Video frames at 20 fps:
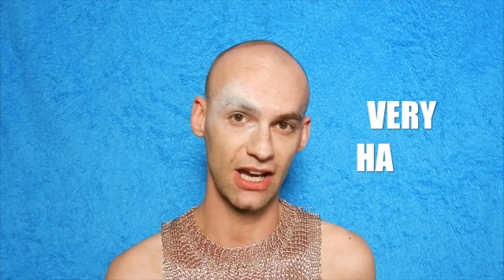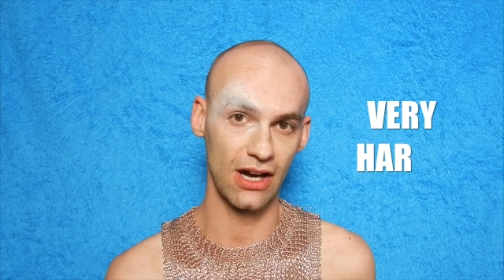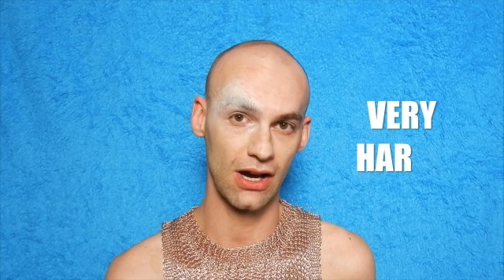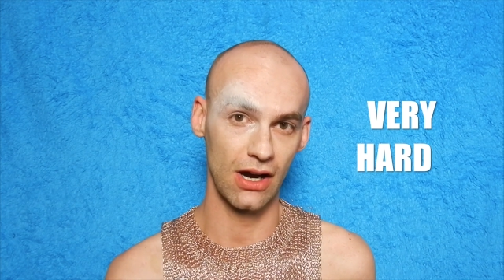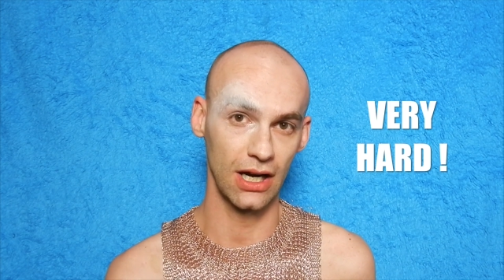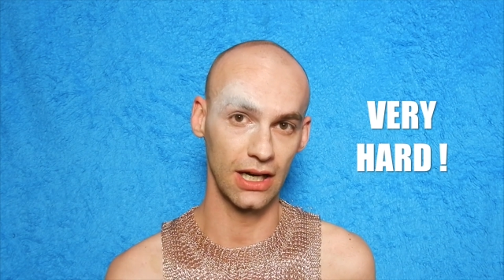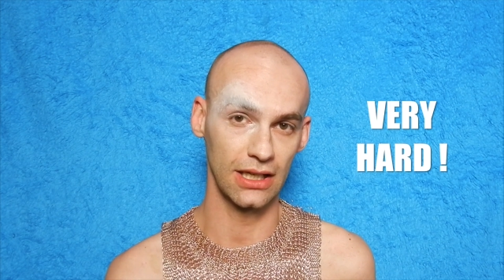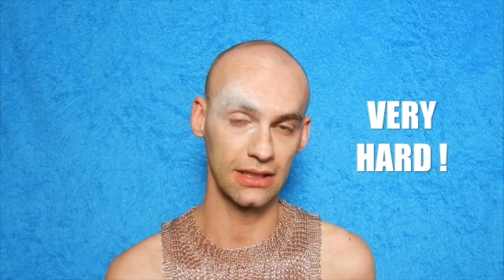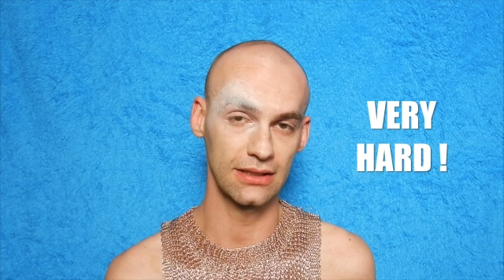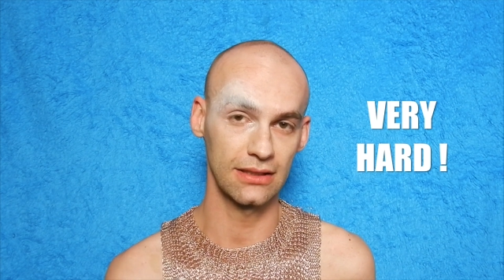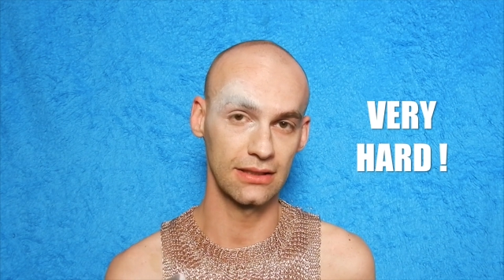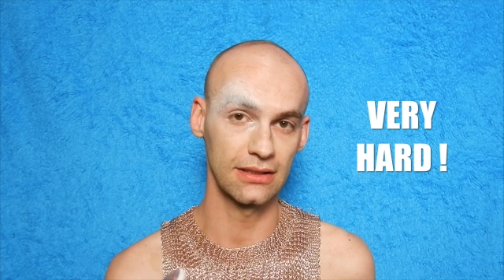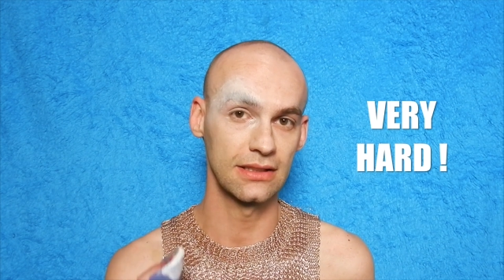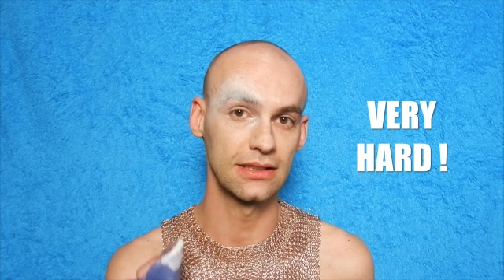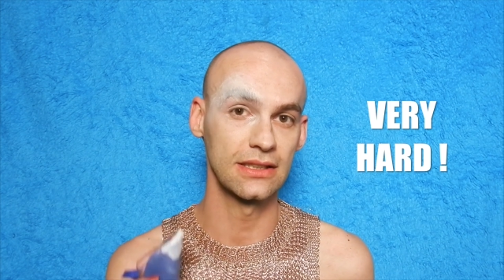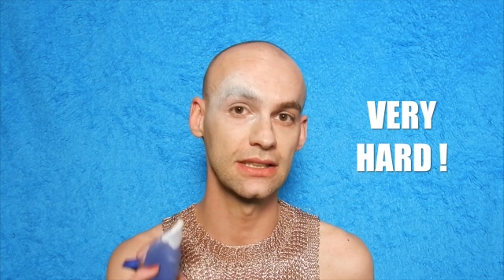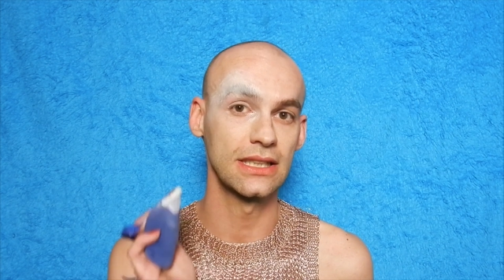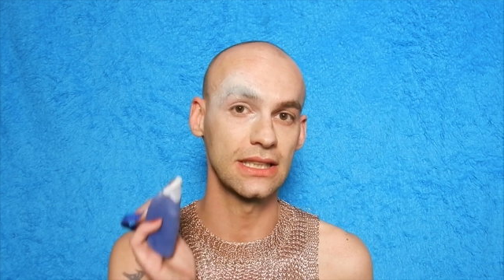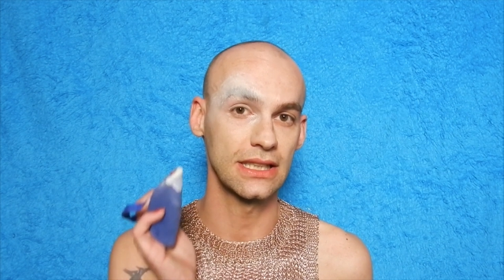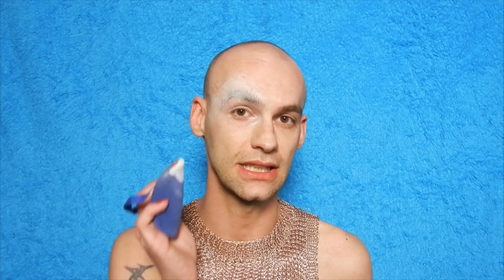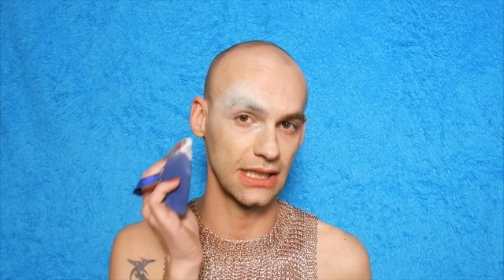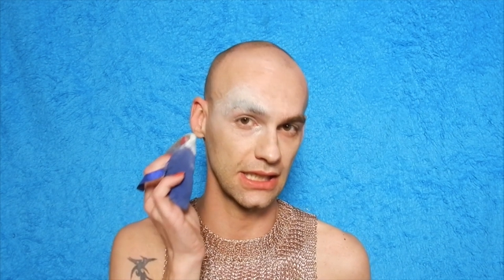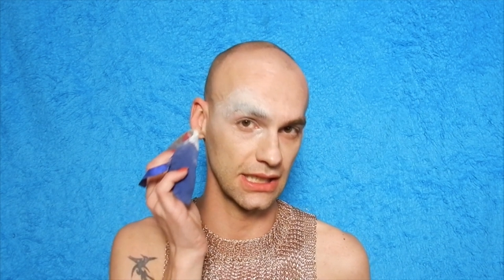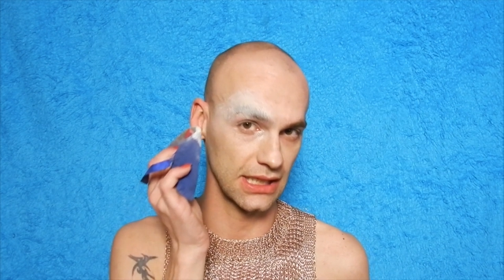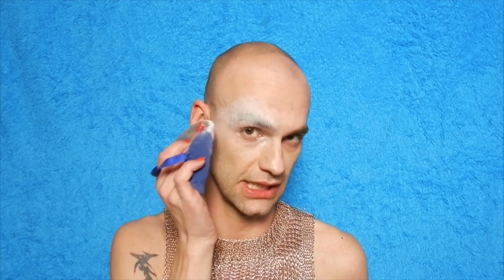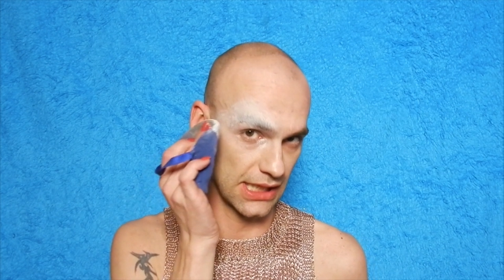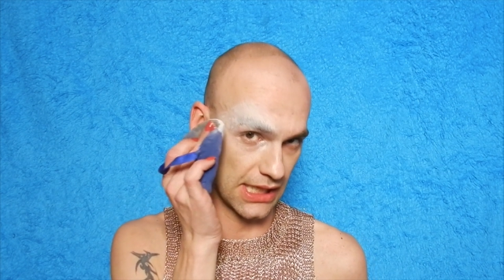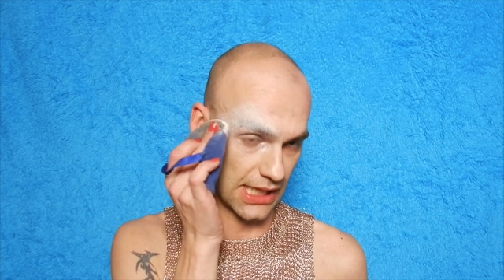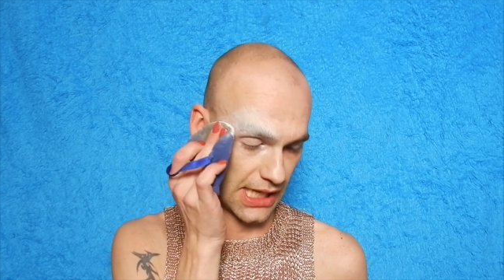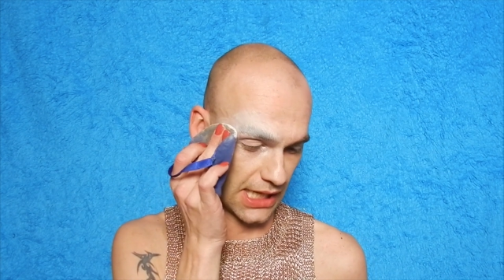hard
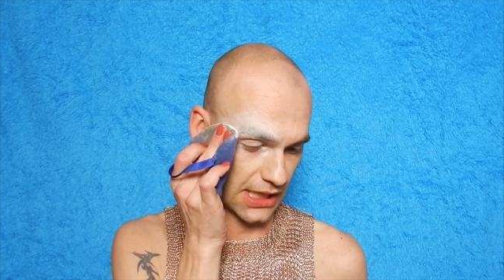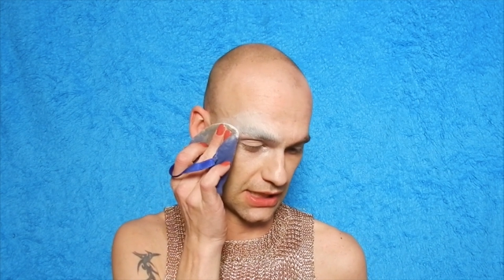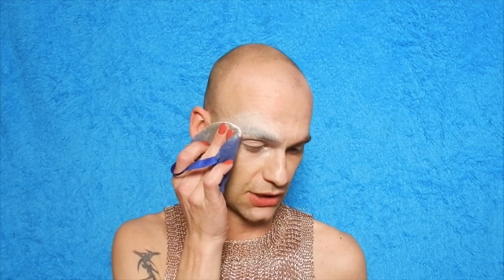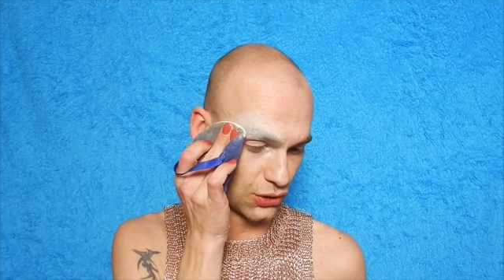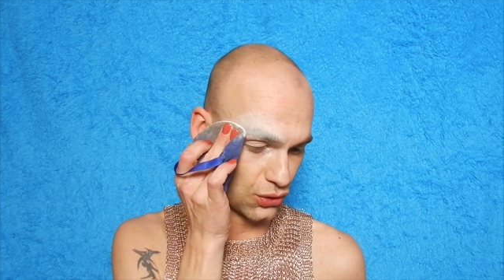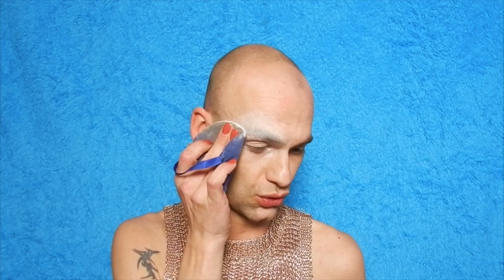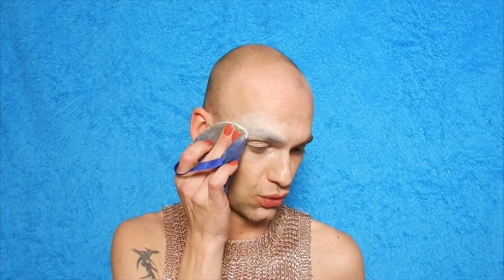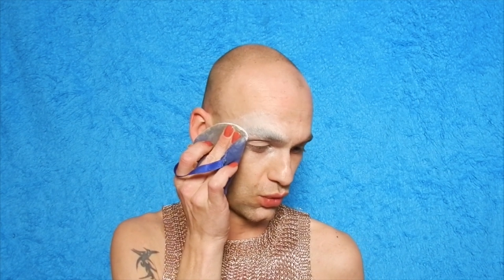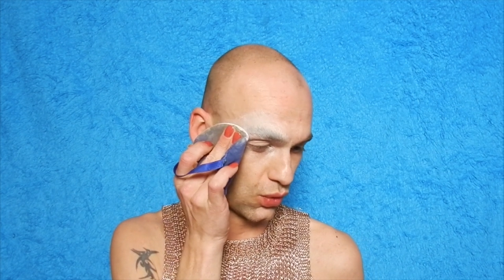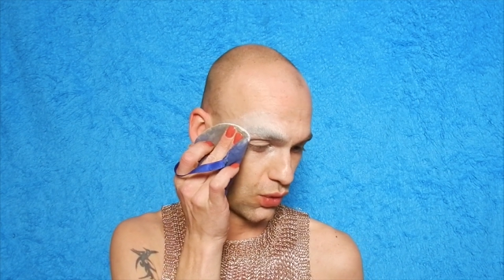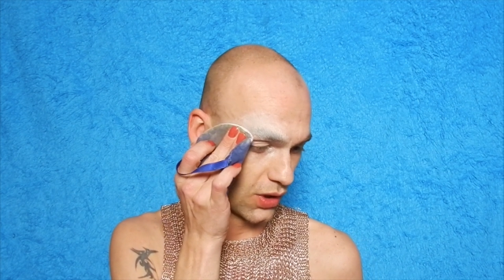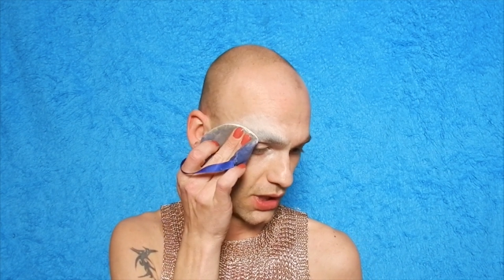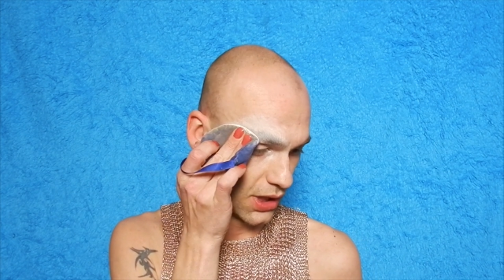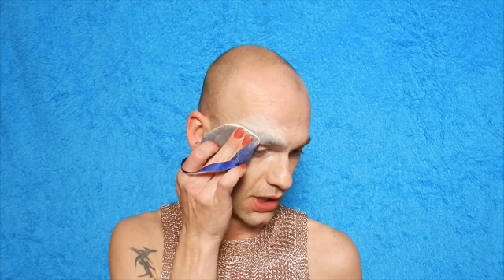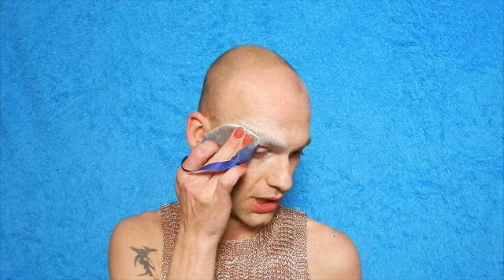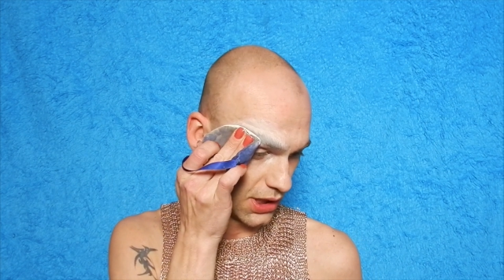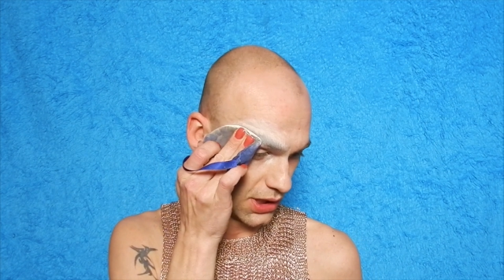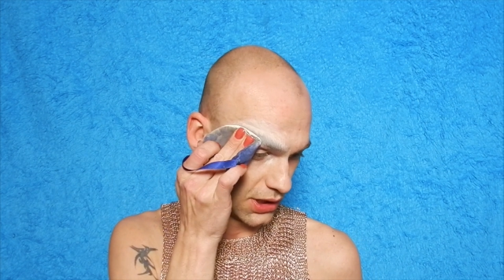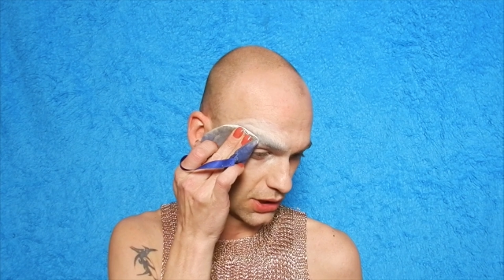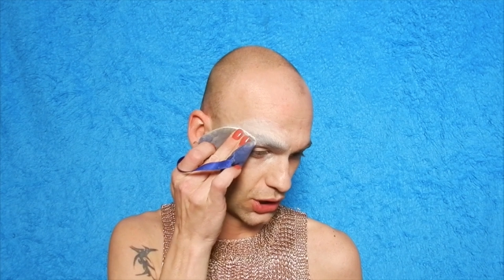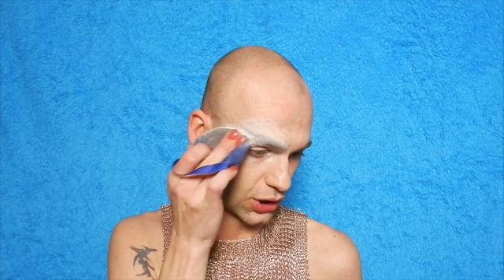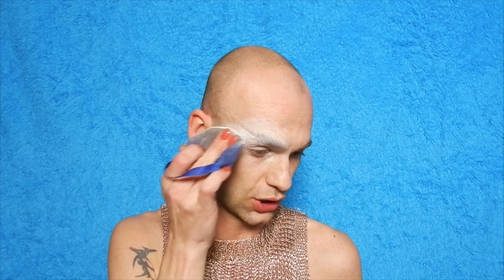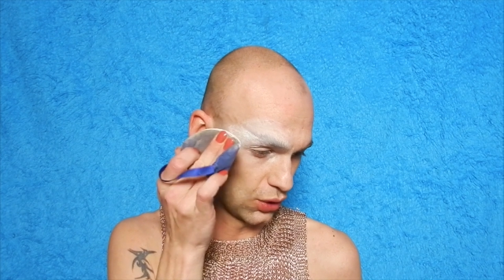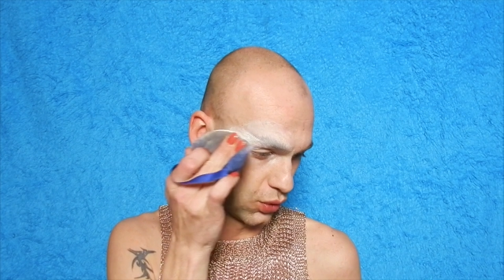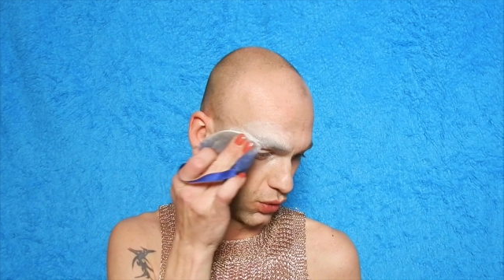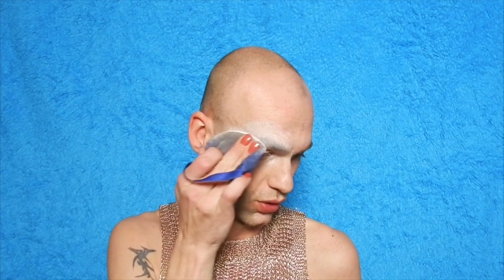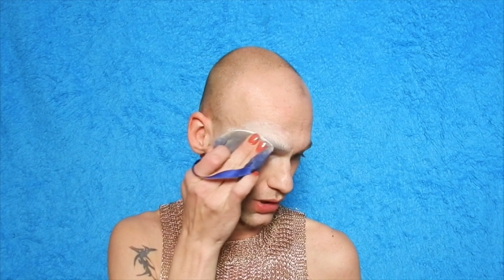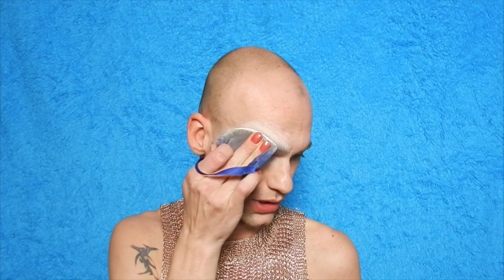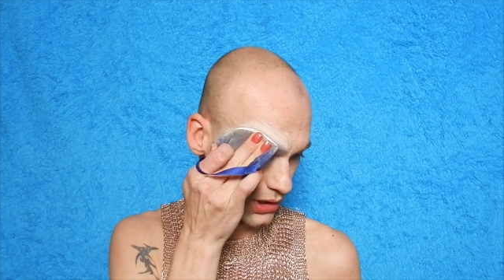into the glue.